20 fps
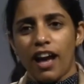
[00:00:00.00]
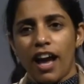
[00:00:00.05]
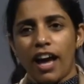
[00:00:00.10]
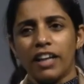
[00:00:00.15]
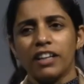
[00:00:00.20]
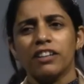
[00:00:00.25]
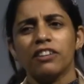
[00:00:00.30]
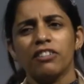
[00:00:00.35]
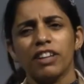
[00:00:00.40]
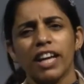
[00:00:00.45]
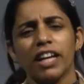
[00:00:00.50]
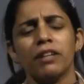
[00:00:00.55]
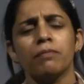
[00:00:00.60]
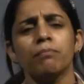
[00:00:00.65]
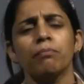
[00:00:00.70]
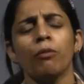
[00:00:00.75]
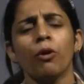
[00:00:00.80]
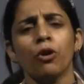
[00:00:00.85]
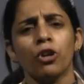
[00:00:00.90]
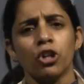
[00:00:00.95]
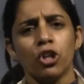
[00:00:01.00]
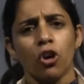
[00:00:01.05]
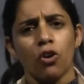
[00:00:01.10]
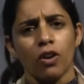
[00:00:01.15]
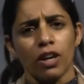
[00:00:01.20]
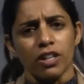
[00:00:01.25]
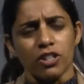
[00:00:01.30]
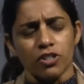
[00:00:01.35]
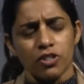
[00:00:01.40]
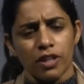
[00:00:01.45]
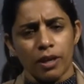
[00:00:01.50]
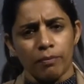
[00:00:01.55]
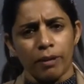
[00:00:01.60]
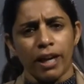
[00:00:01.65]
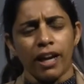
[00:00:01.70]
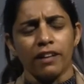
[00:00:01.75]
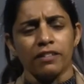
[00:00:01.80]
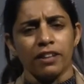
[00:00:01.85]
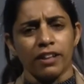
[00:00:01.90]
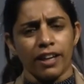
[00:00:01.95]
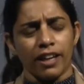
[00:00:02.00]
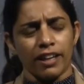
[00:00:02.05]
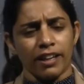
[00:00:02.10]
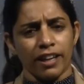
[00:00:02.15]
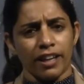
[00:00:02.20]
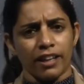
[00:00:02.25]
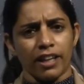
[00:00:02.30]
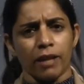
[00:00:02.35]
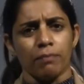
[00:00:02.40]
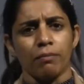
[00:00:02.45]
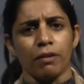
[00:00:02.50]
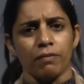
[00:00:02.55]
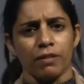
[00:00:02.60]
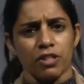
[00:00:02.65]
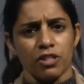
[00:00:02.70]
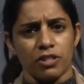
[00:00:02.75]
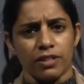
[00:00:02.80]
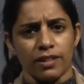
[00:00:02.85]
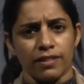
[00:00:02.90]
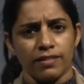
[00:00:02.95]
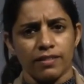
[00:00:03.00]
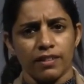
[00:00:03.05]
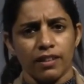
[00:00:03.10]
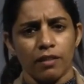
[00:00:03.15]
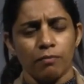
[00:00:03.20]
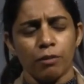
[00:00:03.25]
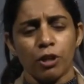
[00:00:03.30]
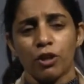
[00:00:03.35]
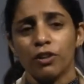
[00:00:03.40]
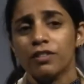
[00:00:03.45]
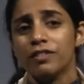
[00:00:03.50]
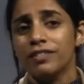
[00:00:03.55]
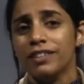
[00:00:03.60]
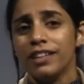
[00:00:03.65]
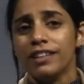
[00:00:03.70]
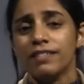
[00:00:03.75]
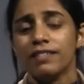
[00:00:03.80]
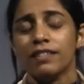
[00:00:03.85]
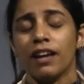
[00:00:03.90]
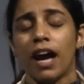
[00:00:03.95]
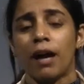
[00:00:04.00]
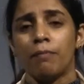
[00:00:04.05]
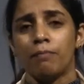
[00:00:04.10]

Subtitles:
and create more knowledge among other healthcare professionals because this